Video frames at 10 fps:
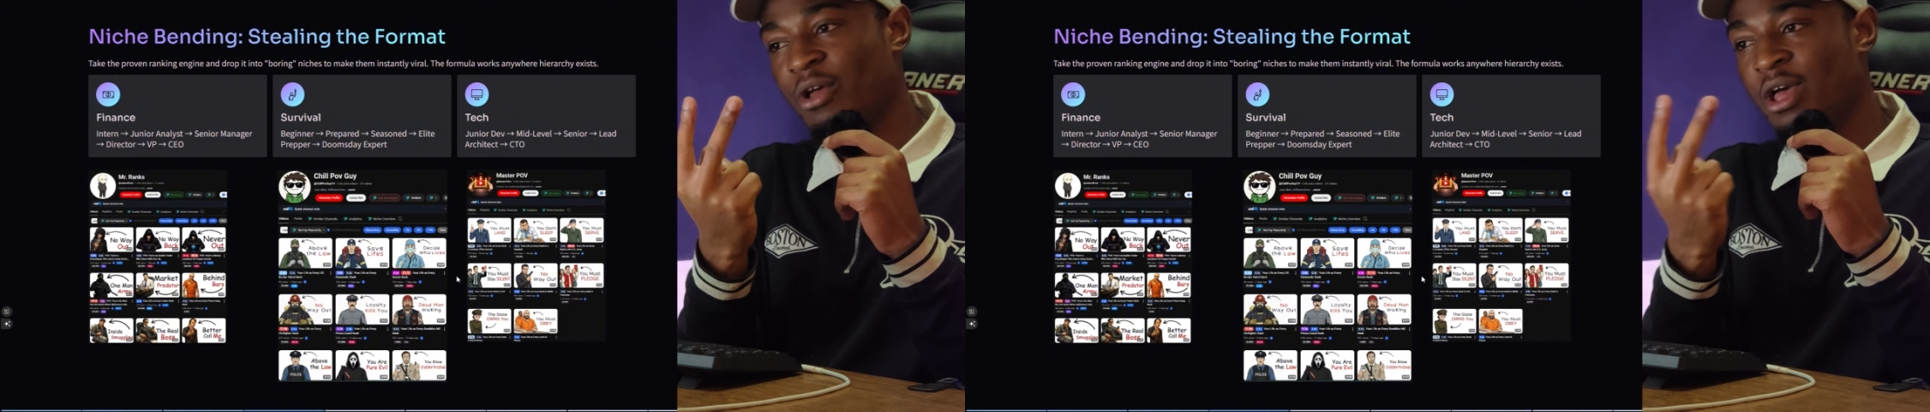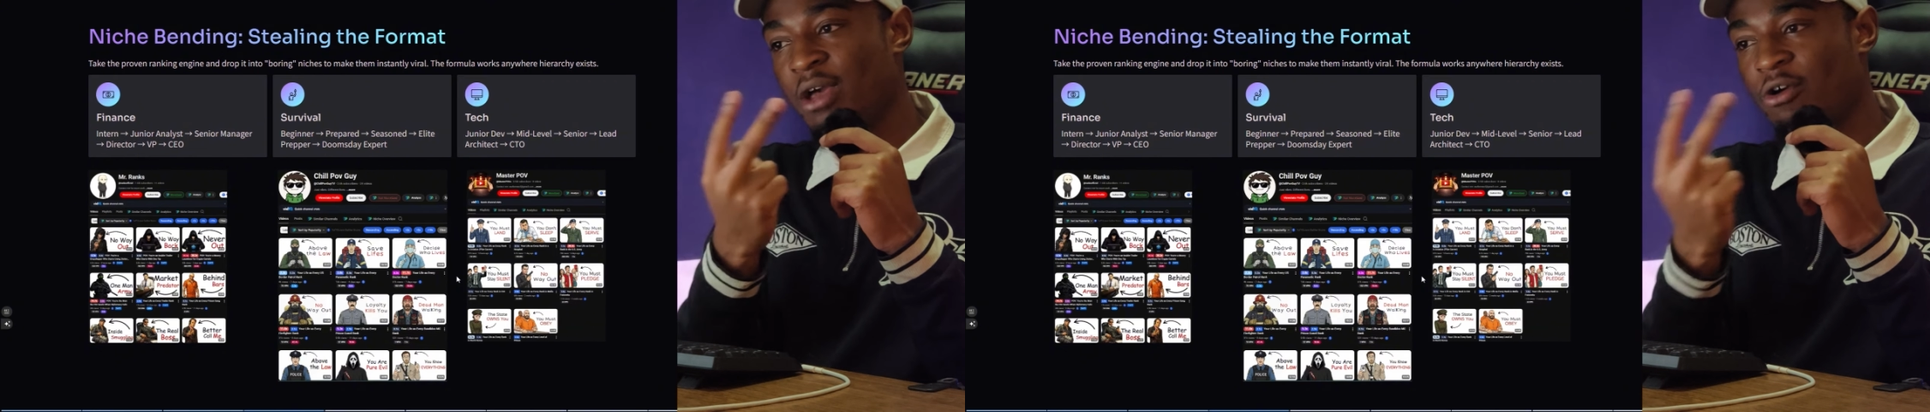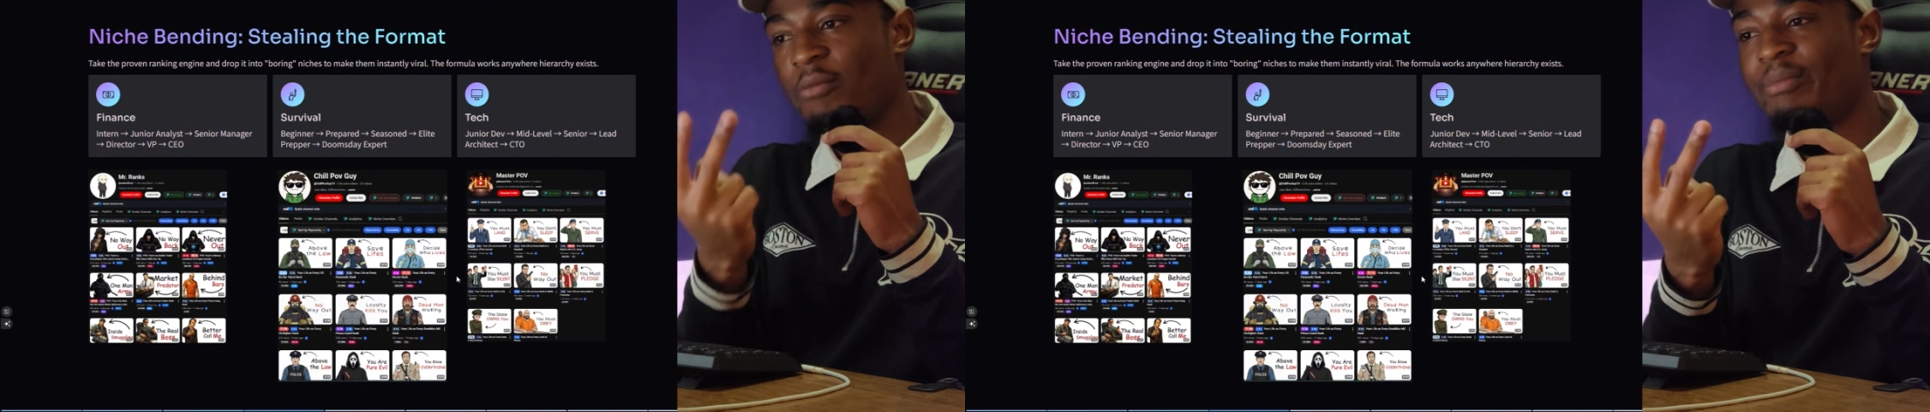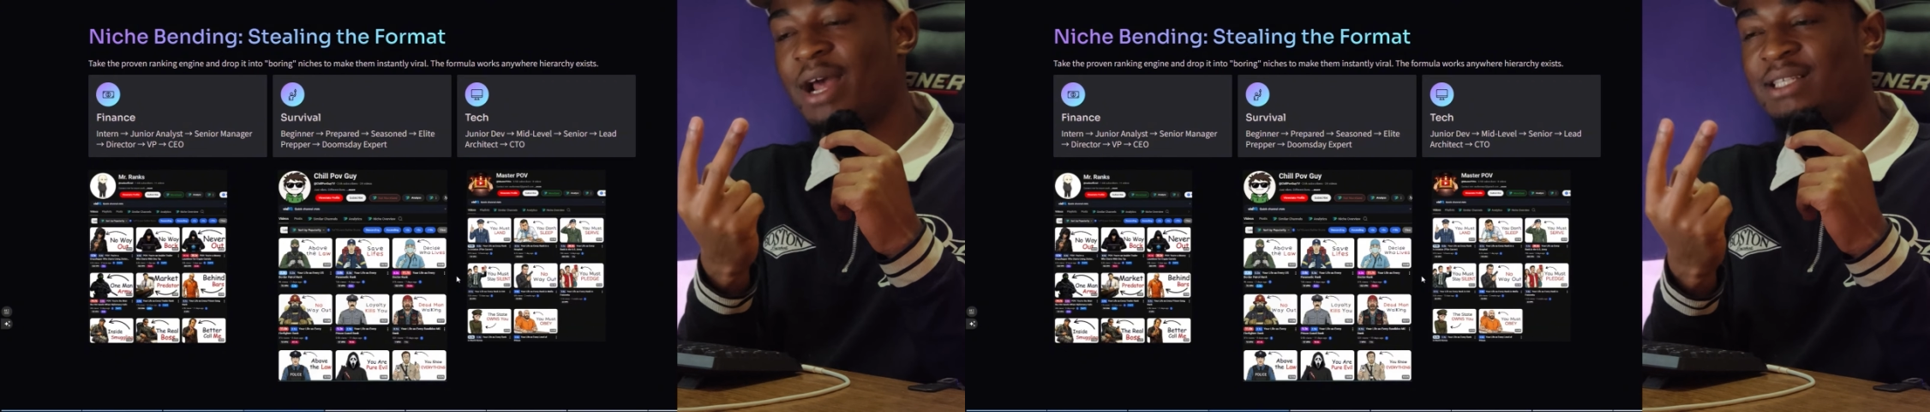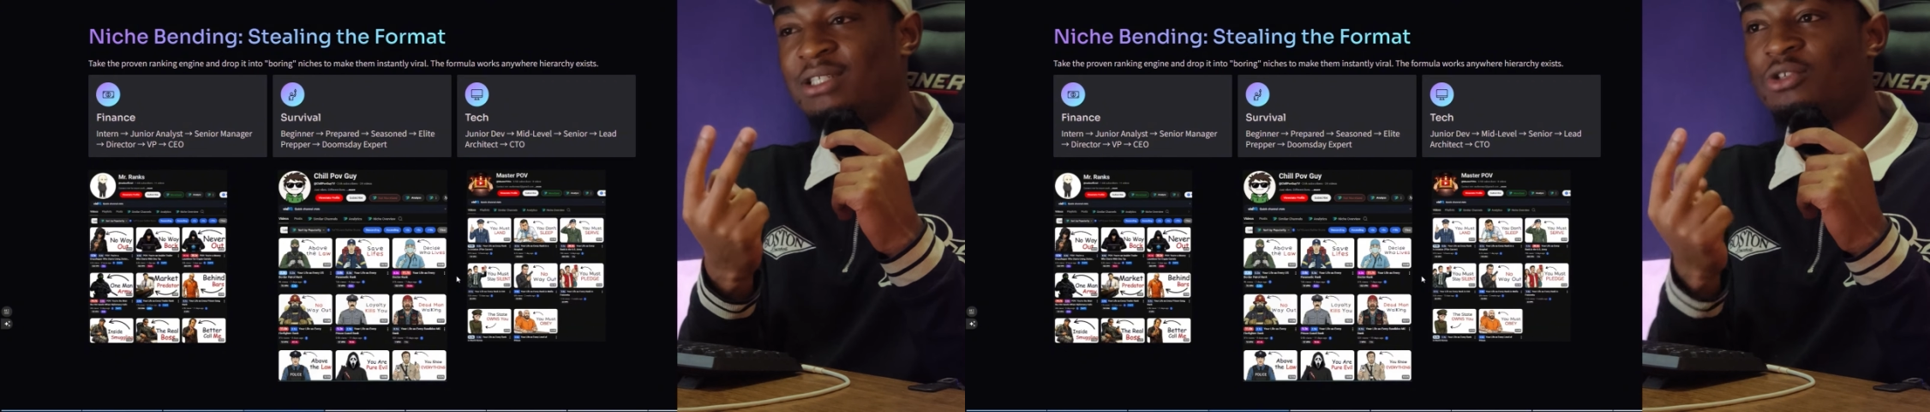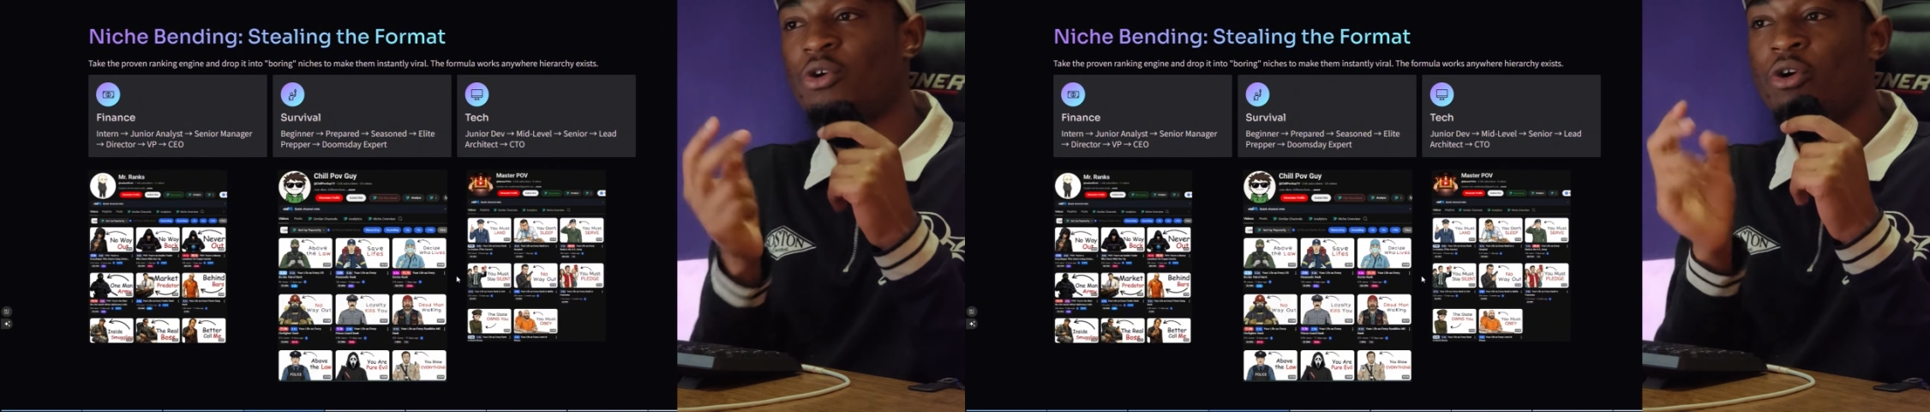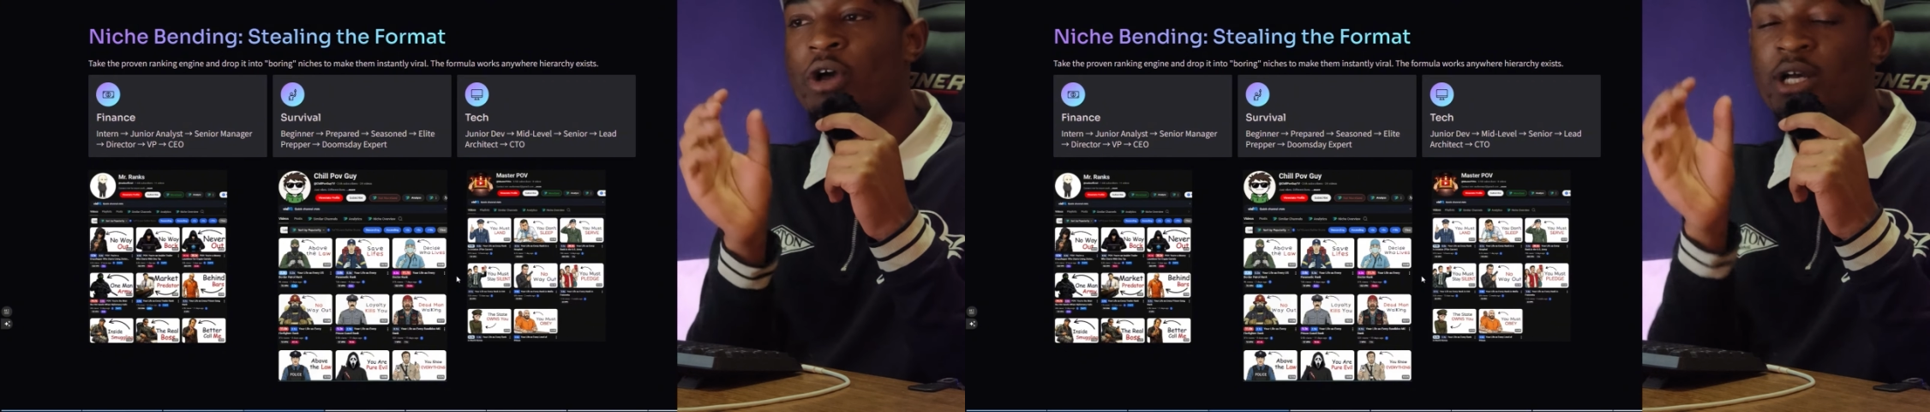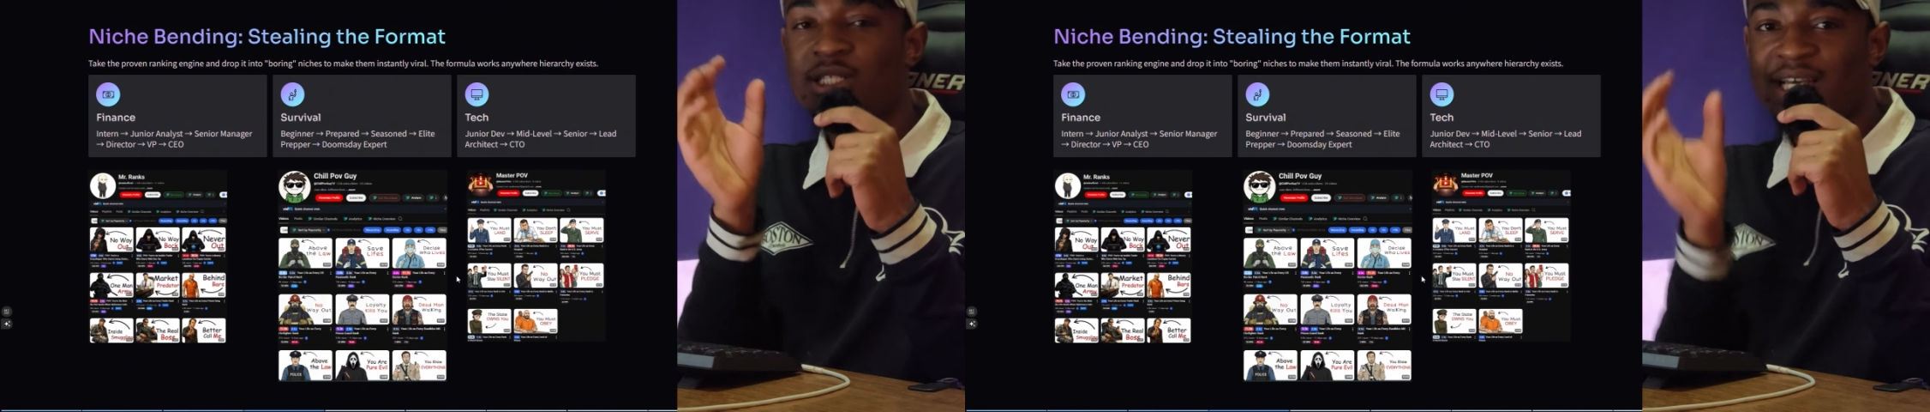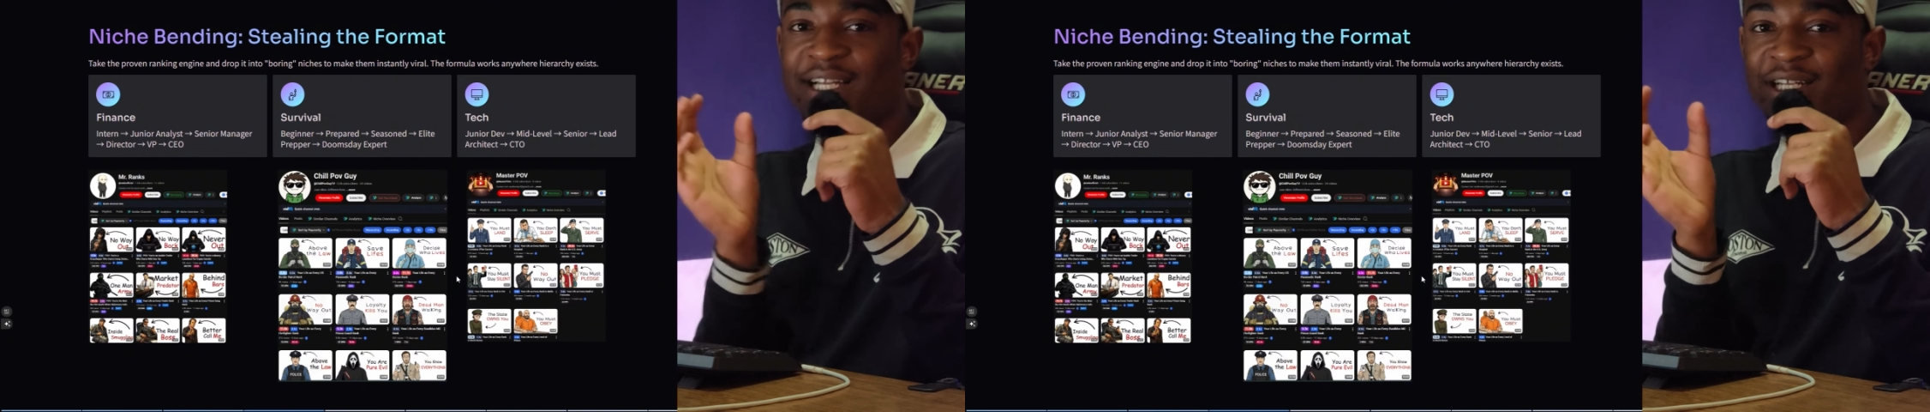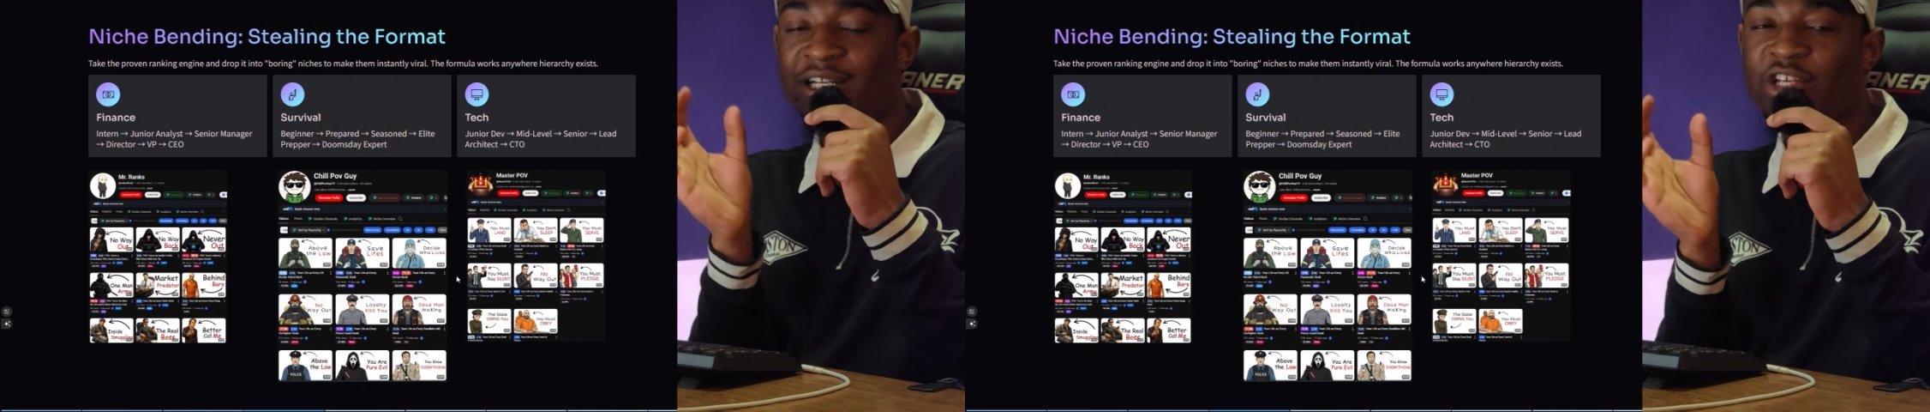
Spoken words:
comprises. So technically